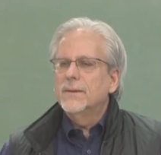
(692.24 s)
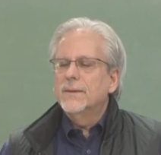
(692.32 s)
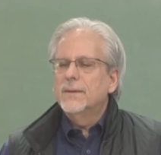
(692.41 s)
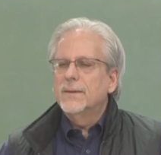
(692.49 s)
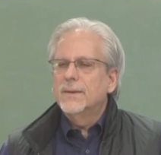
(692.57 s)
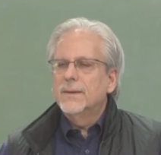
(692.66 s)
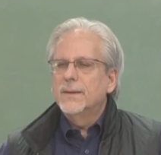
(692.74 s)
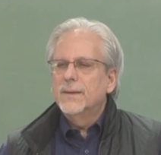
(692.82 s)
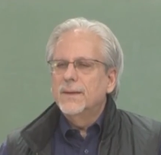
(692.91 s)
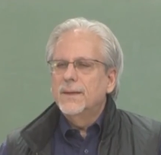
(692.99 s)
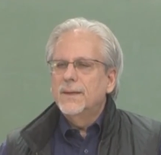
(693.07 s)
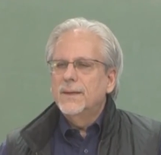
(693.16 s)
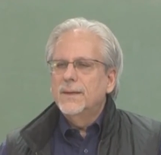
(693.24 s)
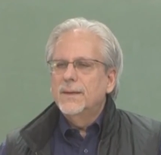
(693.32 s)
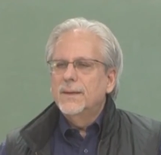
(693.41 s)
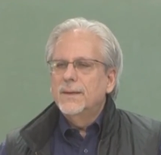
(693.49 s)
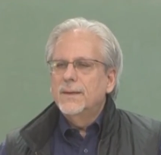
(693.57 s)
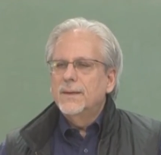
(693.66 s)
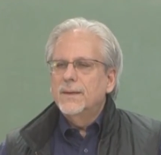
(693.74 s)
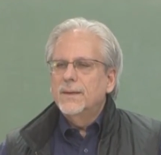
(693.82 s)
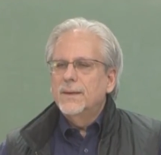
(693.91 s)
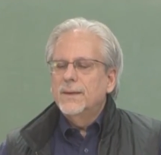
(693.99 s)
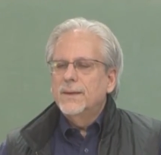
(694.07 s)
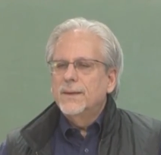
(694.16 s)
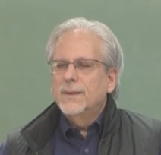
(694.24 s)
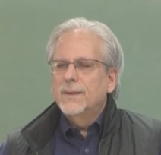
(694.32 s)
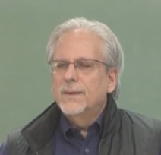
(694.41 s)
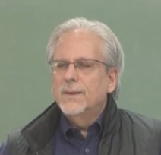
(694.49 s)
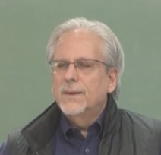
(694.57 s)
(no one is talking)